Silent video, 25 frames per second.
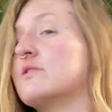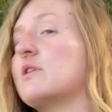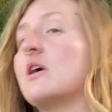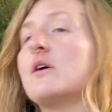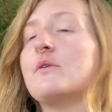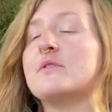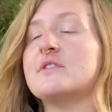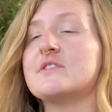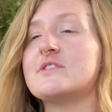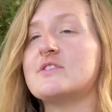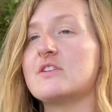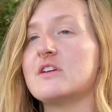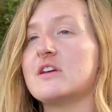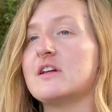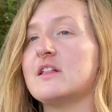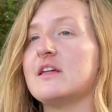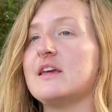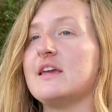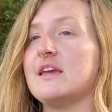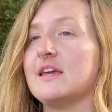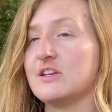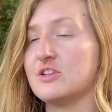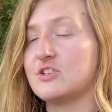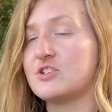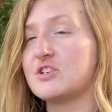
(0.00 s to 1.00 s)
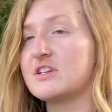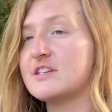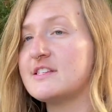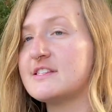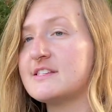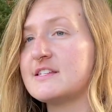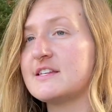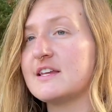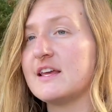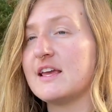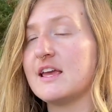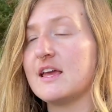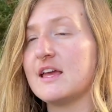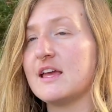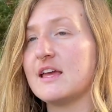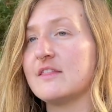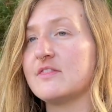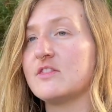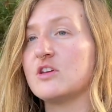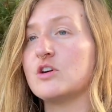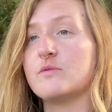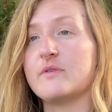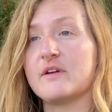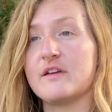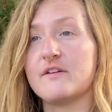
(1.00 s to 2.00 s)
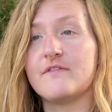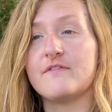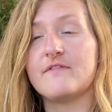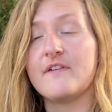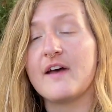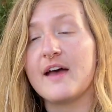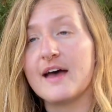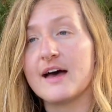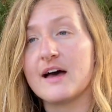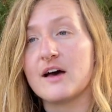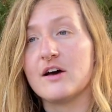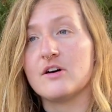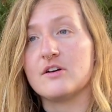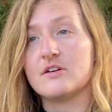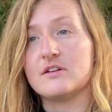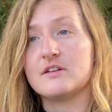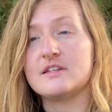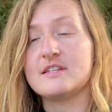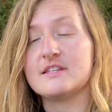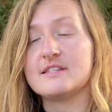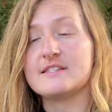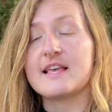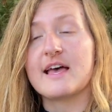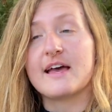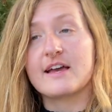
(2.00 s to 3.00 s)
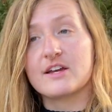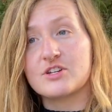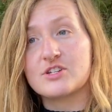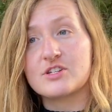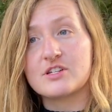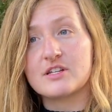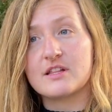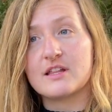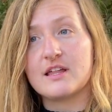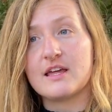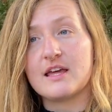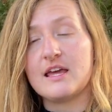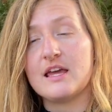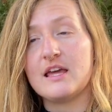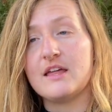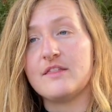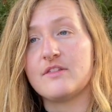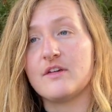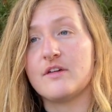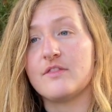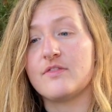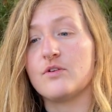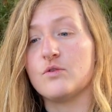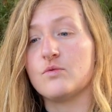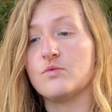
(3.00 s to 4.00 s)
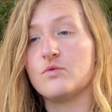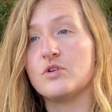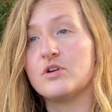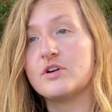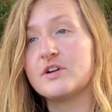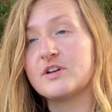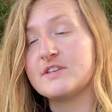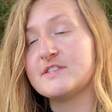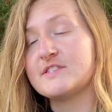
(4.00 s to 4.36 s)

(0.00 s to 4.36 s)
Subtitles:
what was really interesting that we found is actually that the water